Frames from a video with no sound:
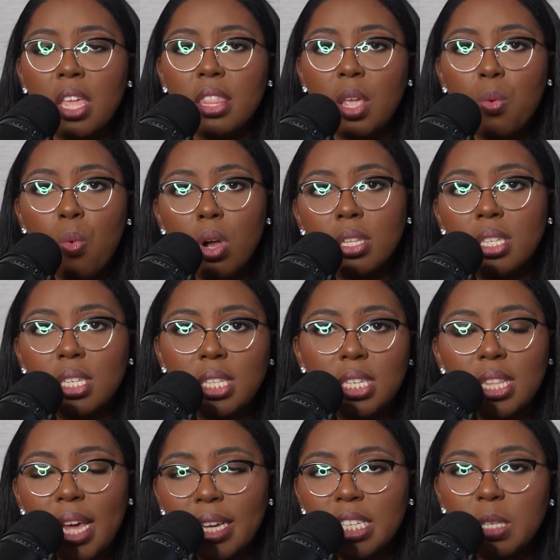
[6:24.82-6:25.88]
they want to
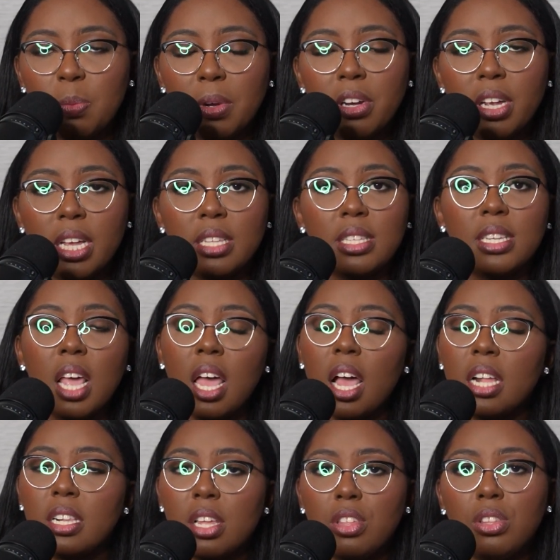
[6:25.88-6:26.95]
see that experience.
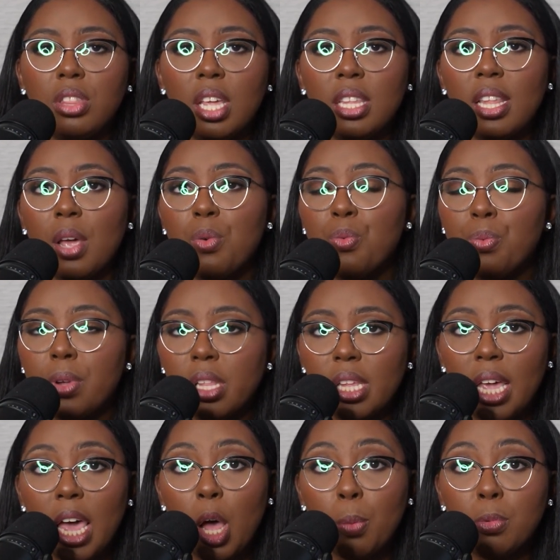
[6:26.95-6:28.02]
Another thing that
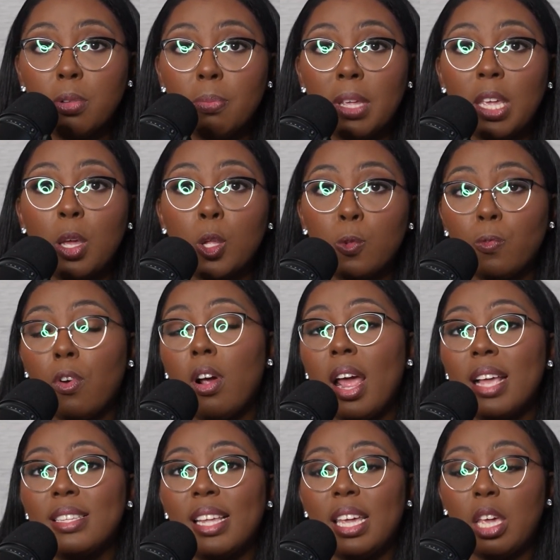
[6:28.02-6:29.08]
really helped me as far
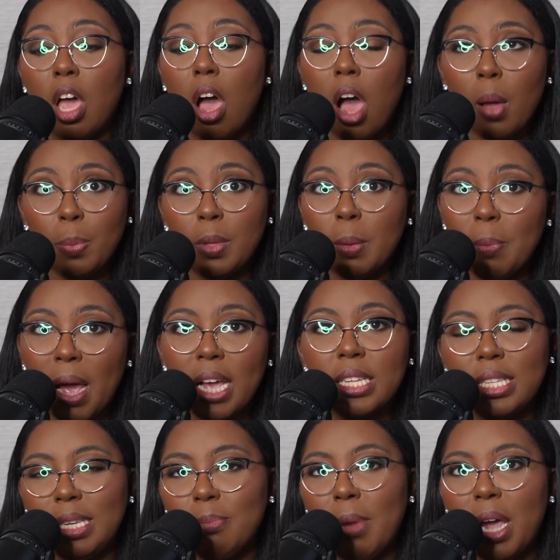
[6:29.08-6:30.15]
as like
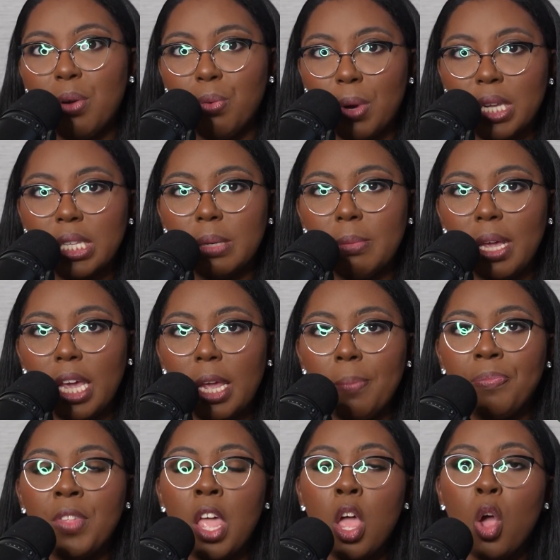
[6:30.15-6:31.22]
optimizing my
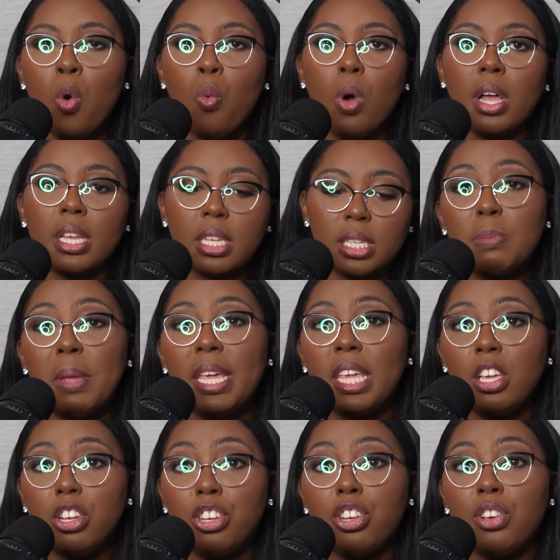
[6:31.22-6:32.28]
resume was
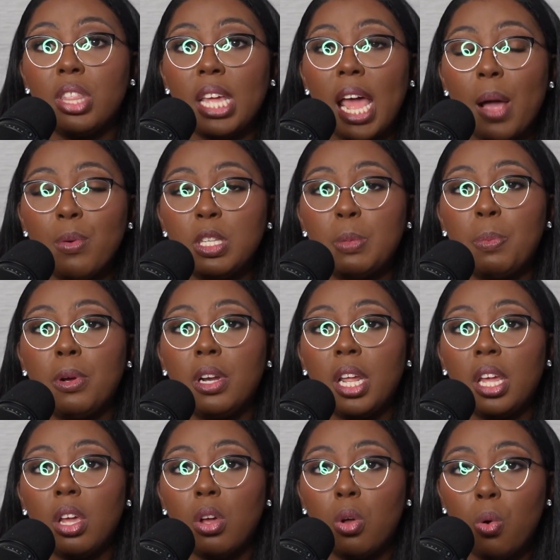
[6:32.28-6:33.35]
making sure that I was
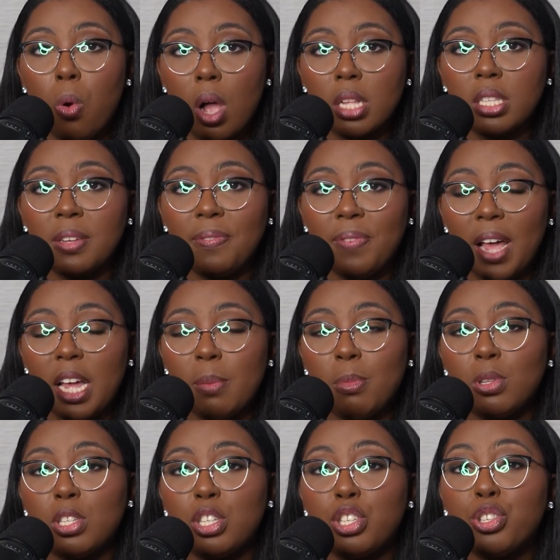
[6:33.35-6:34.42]
putting
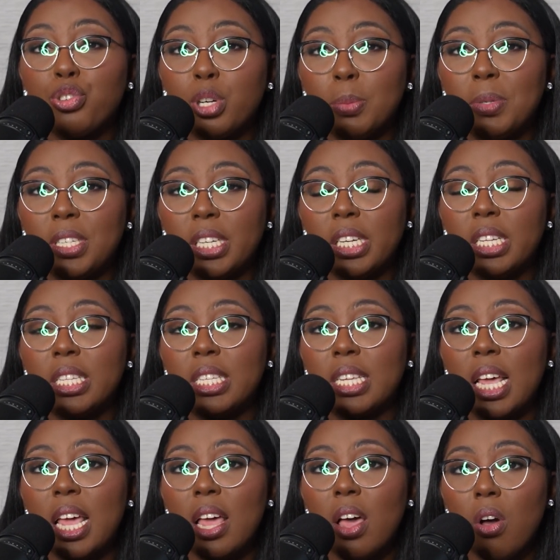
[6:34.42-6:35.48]
quantifiable descriptions
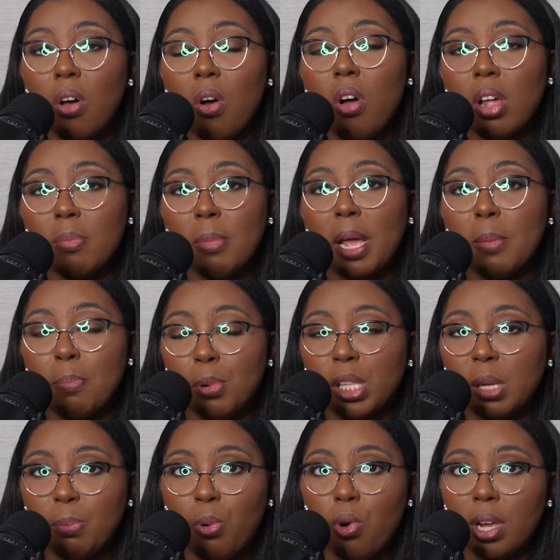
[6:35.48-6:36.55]
on my
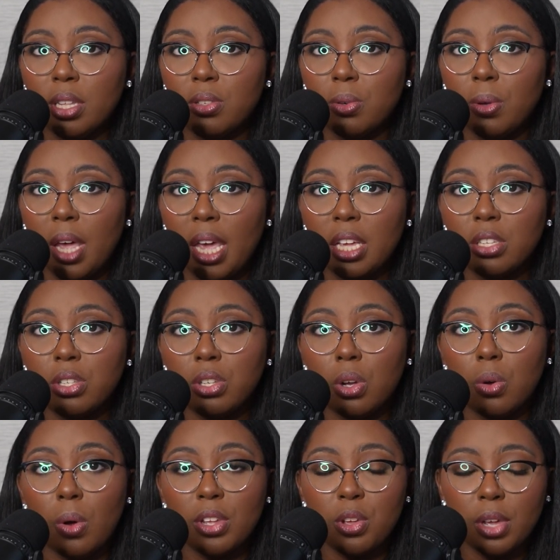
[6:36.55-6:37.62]
bullet points. Okay,
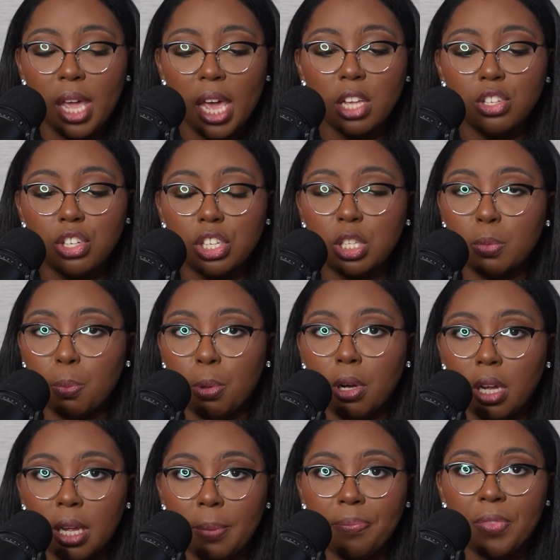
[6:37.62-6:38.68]
so you can't just
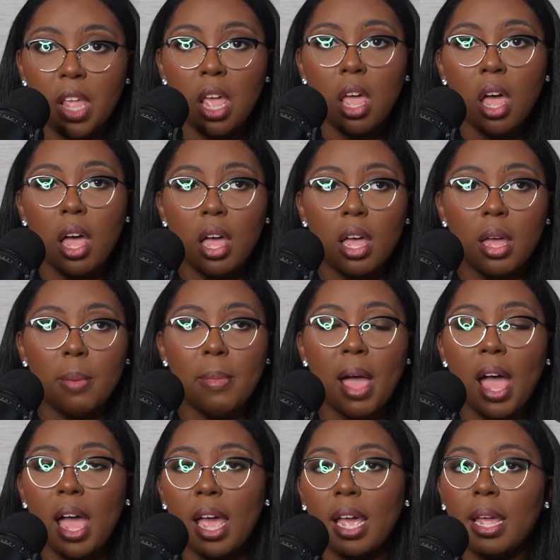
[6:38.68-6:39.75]
put um,
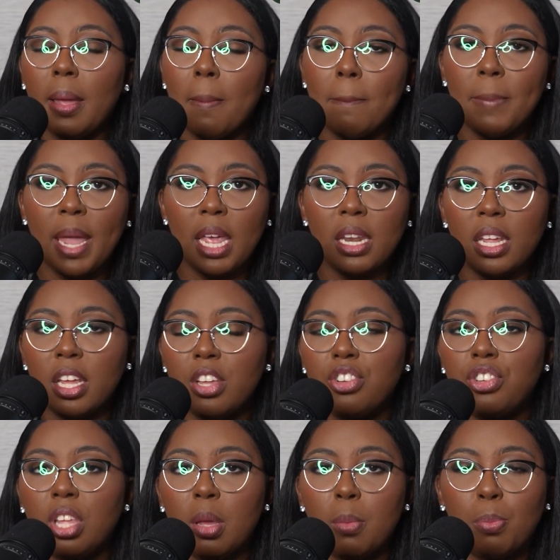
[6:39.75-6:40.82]
I
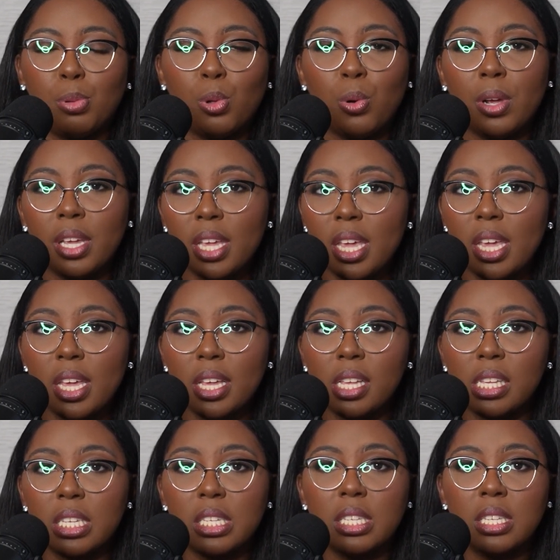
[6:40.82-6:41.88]
managed
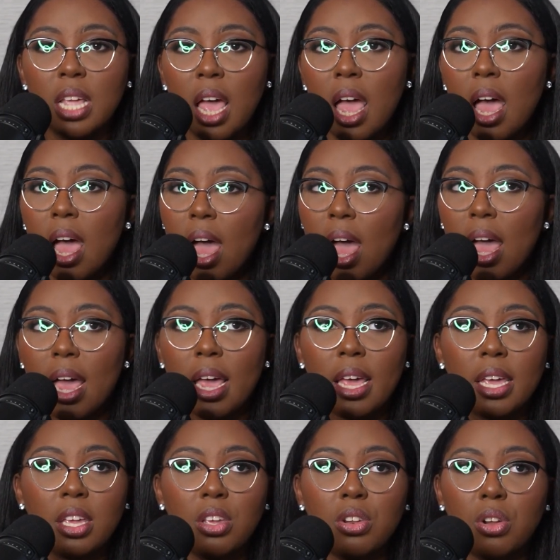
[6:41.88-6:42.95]
employees, I,
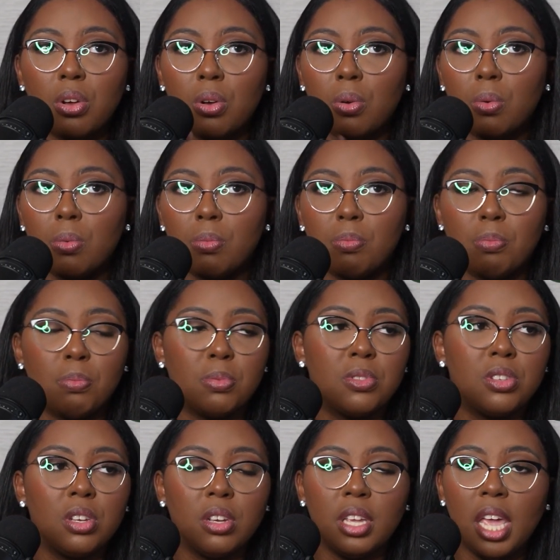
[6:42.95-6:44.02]
you know,
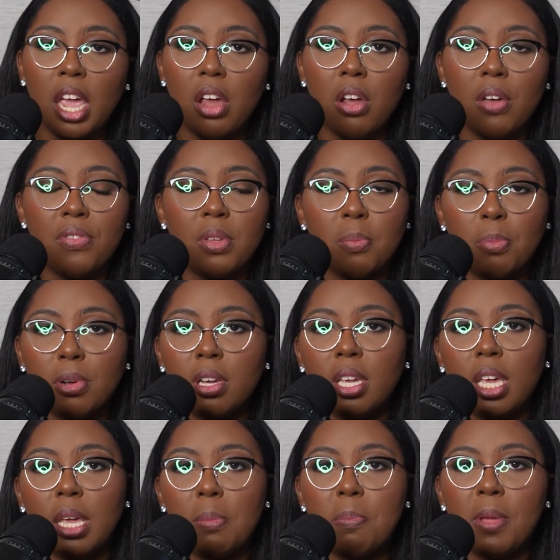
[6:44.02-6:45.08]
took care of the
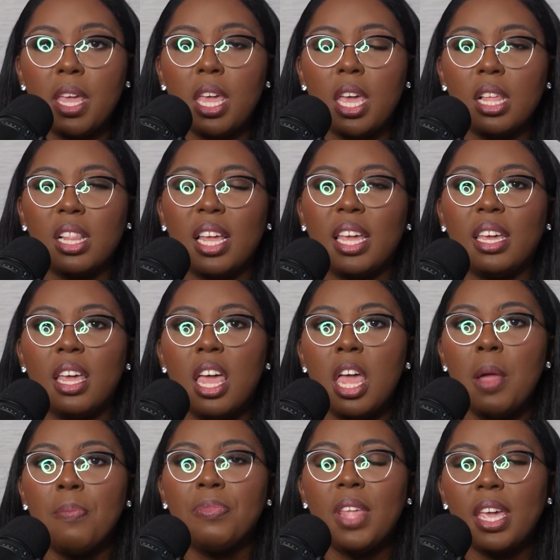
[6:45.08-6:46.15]
bookkeeping. Like,
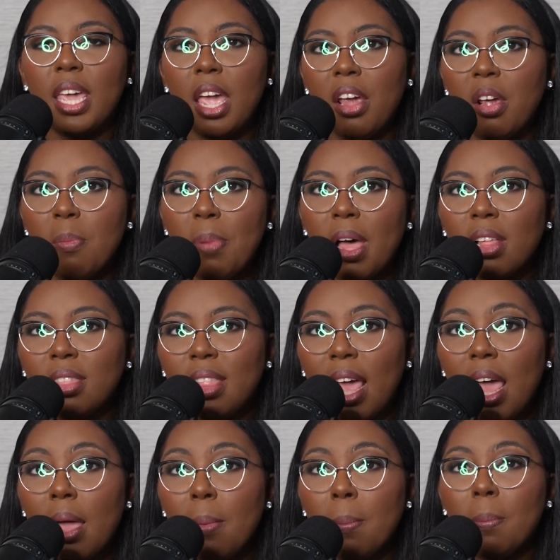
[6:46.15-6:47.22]
they care about
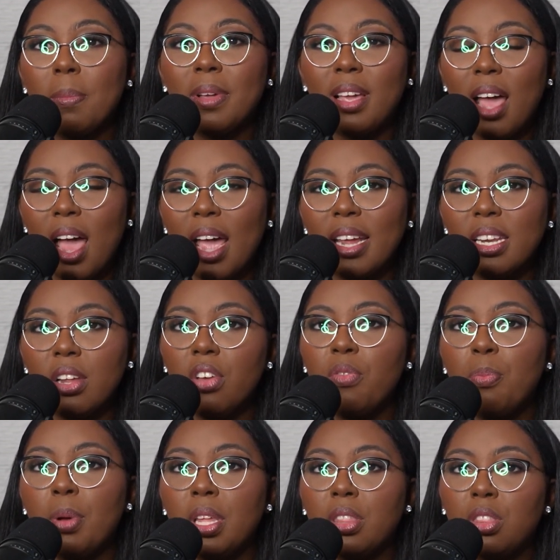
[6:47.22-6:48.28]
that kind
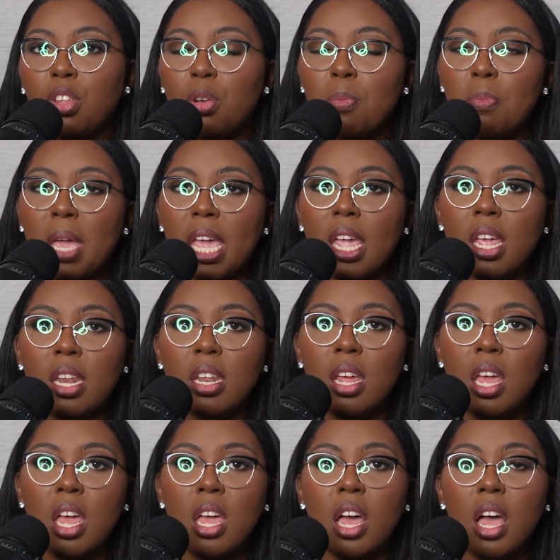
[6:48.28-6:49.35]
of, but their main
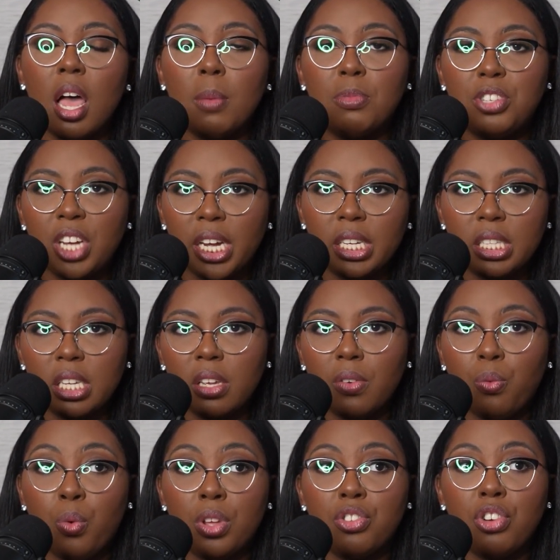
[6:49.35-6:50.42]

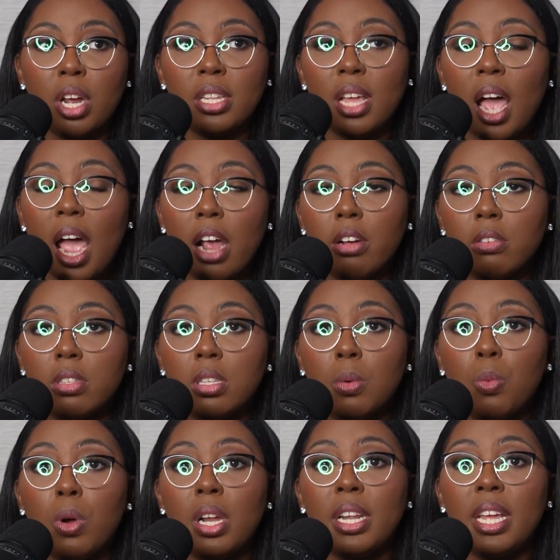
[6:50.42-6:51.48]
objective with trying to hire
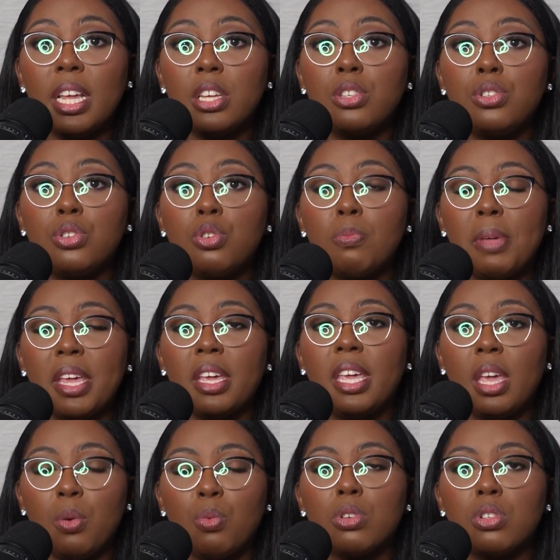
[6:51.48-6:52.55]
someone is to make,
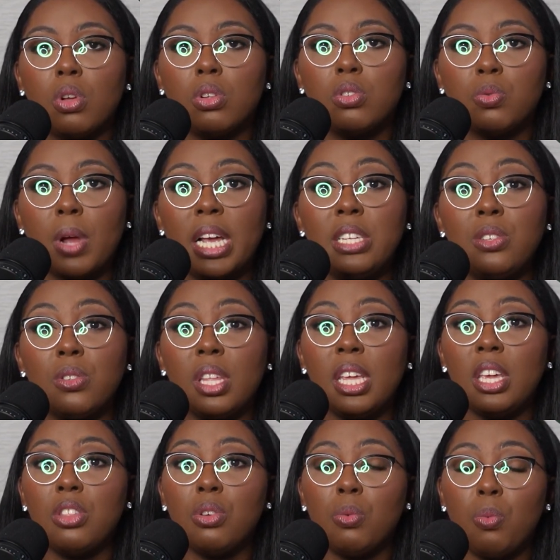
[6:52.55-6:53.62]
get results, right? So they
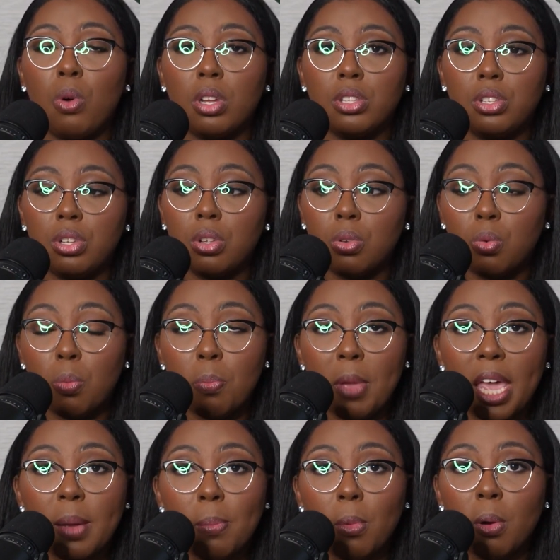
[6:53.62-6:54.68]
either want to
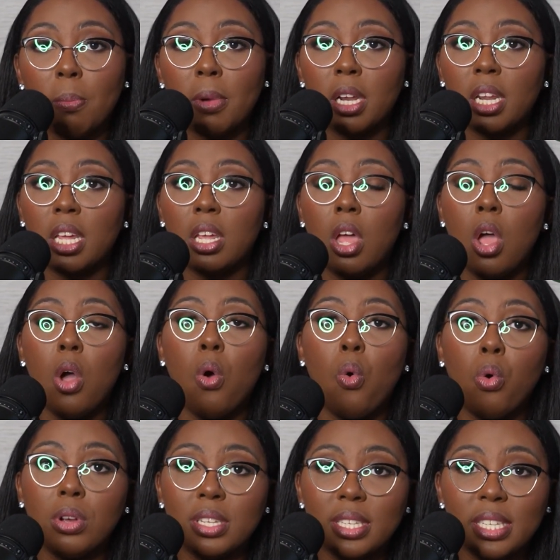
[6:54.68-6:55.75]
make more money
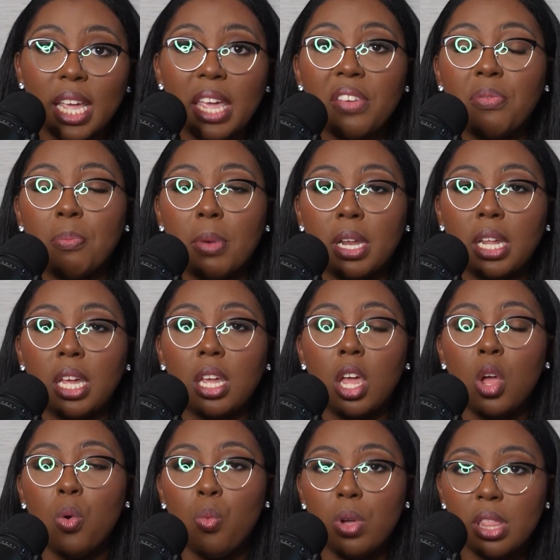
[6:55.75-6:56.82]
or save money
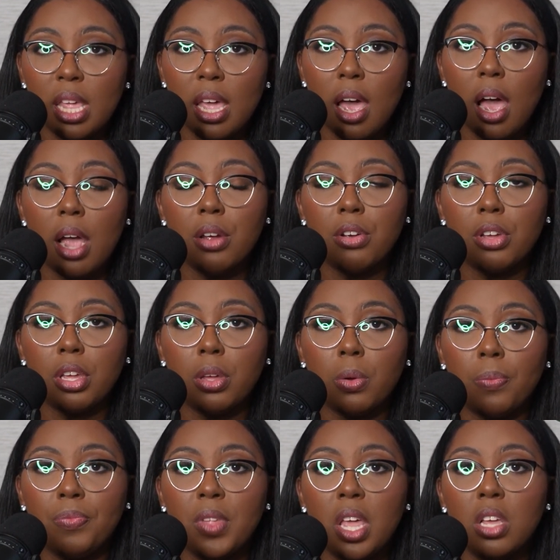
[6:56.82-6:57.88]
when they hire you.